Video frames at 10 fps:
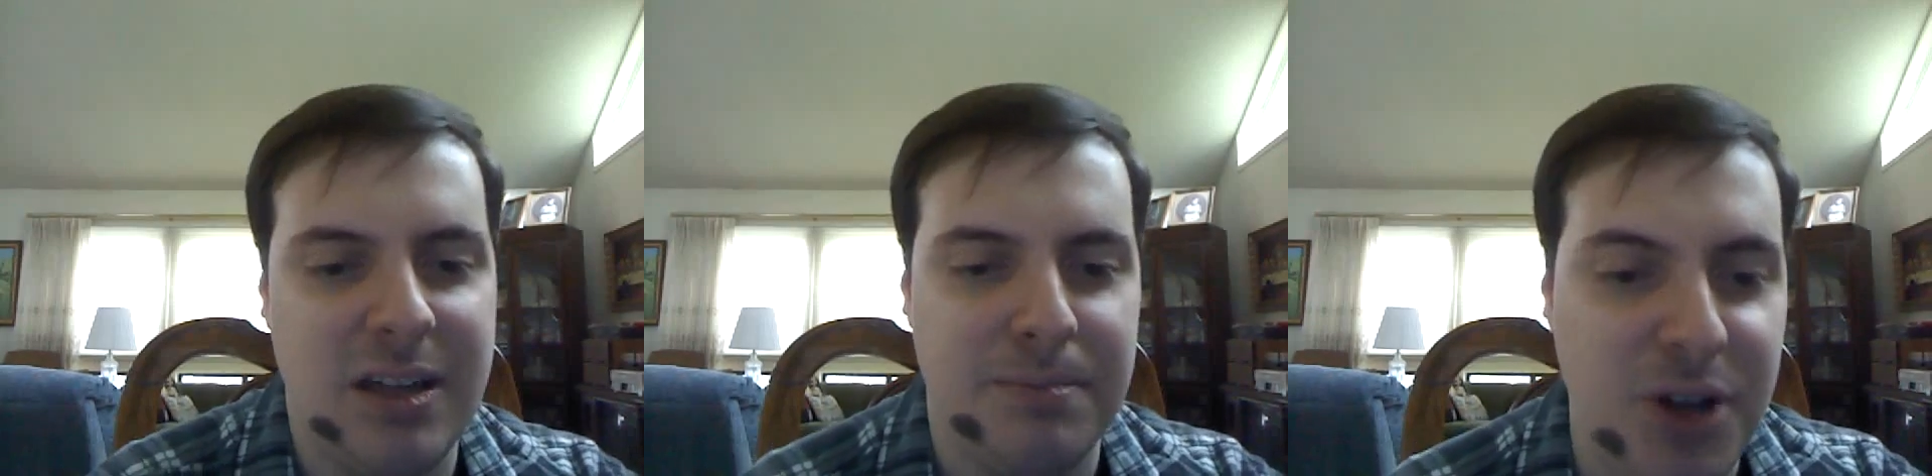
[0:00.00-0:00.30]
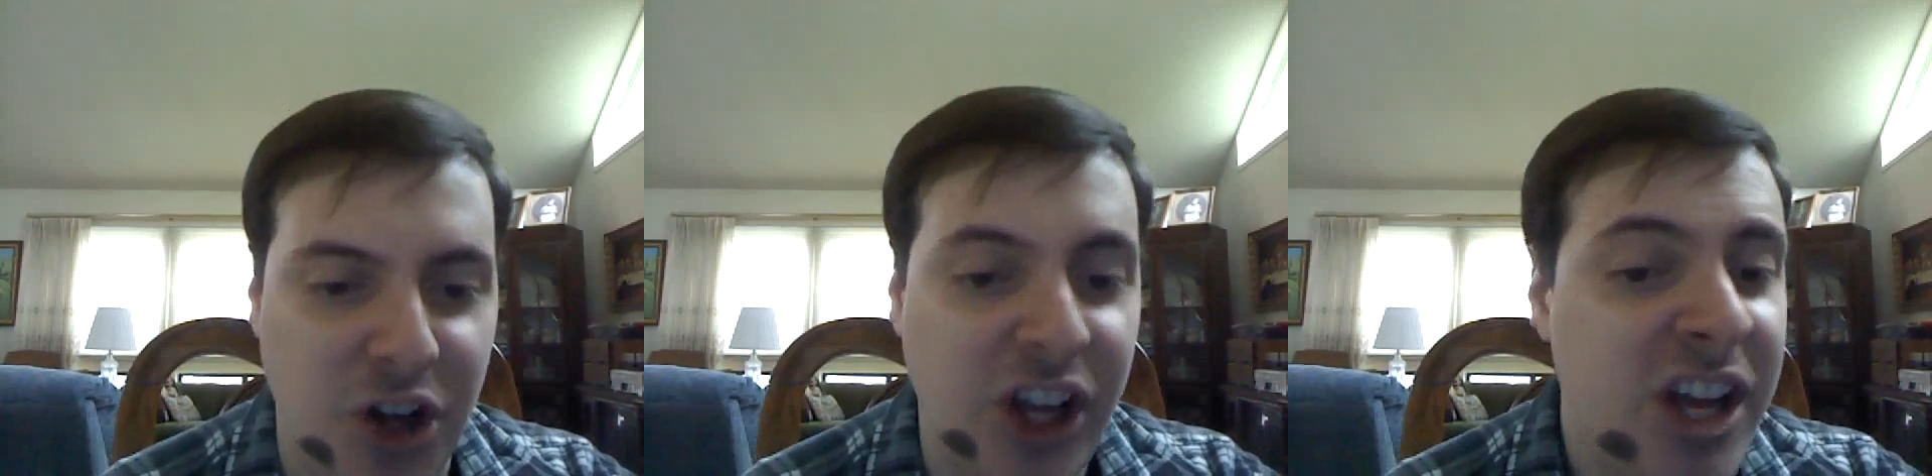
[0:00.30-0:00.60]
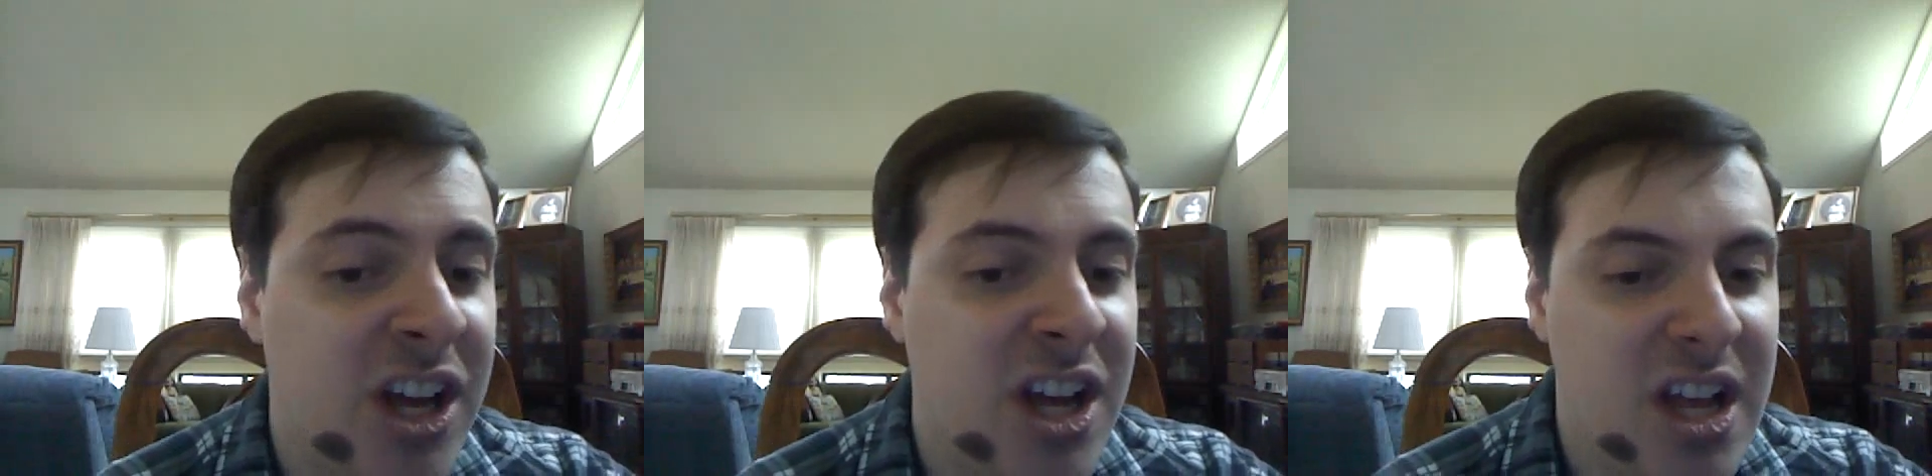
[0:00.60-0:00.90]
CM Punk.
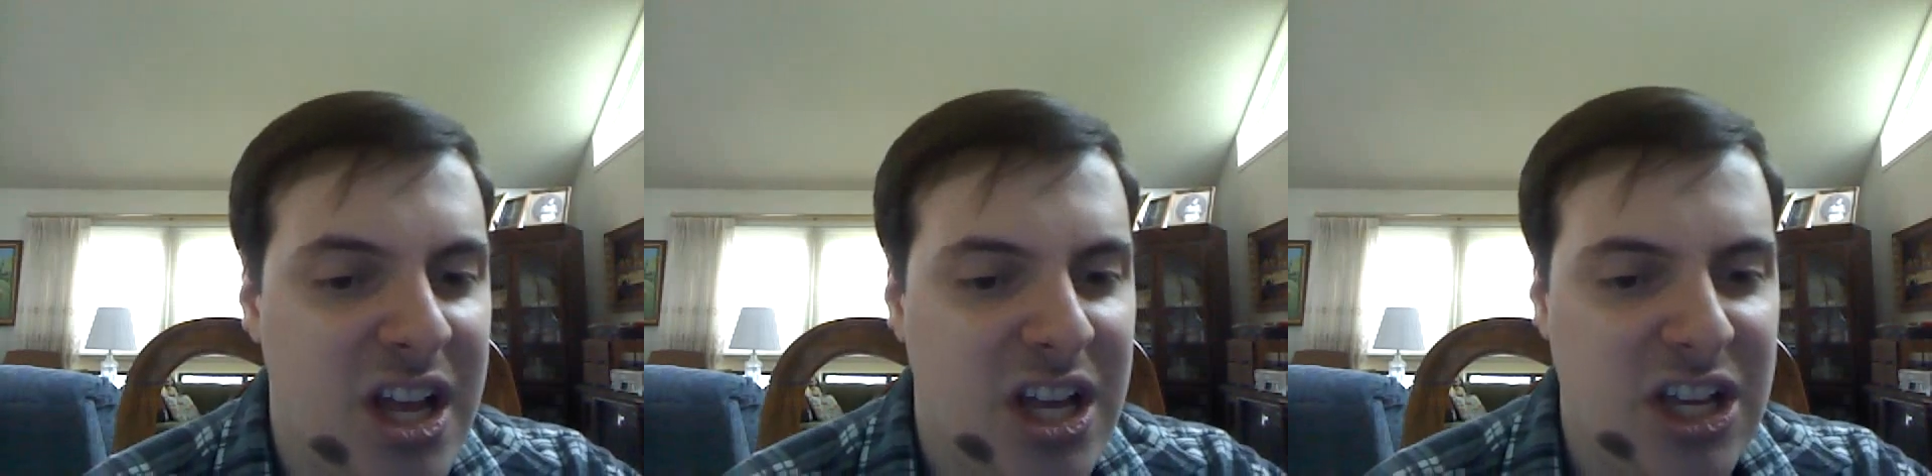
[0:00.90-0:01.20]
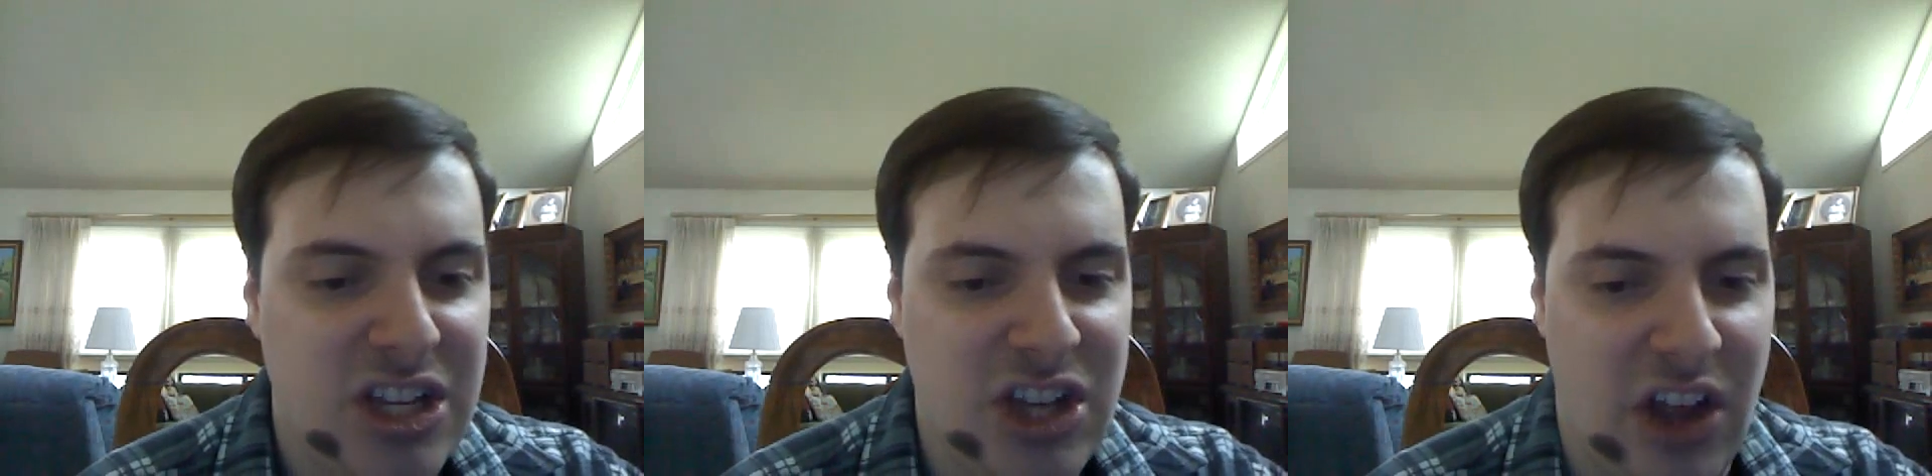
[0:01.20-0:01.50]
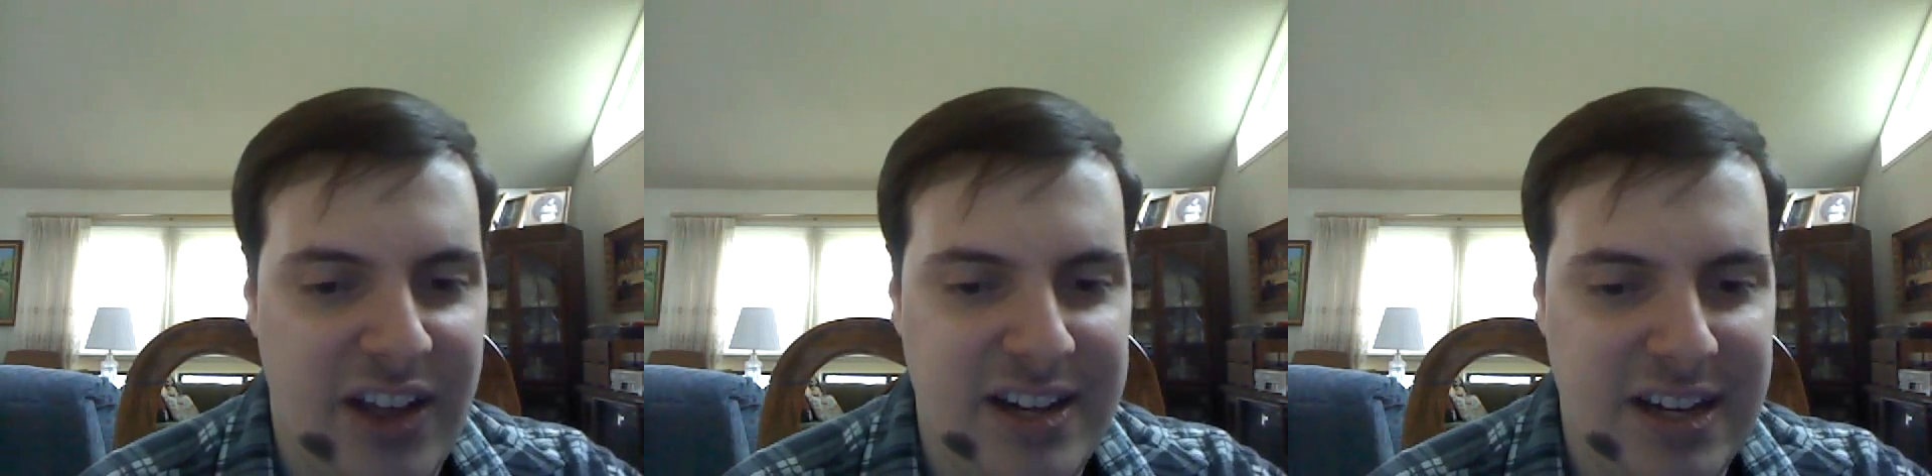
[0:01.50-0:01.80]

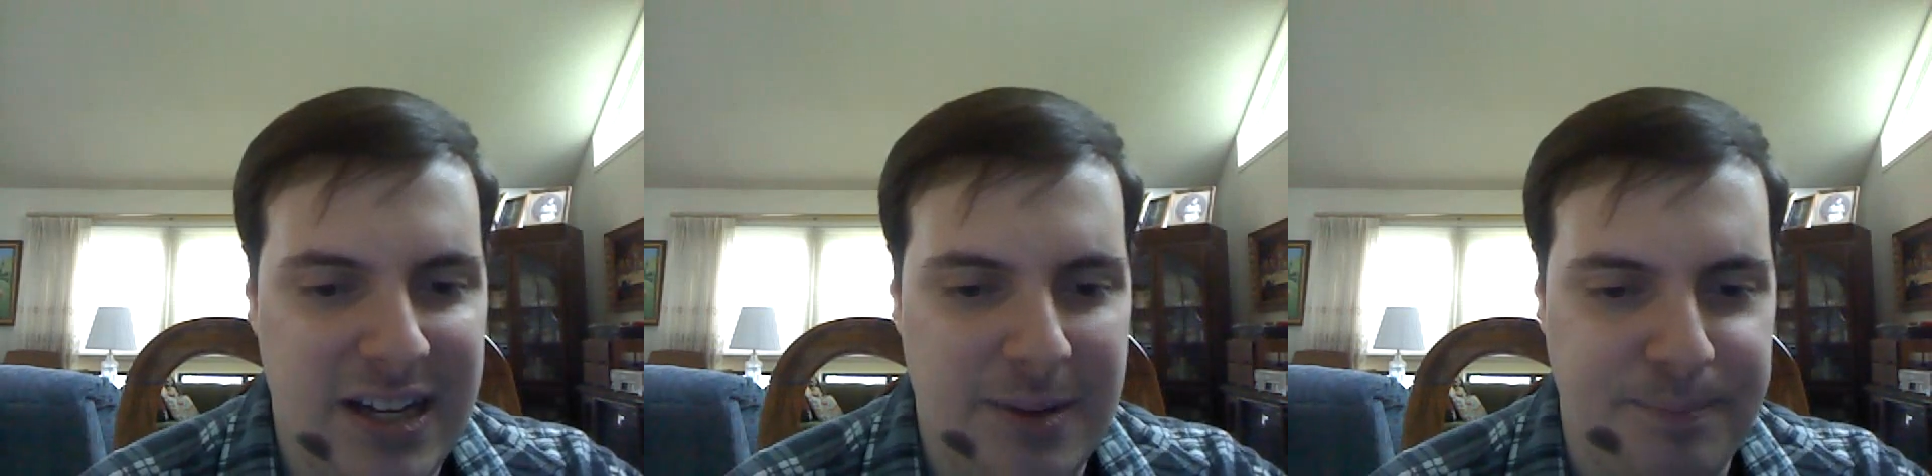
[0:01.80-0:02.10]
And then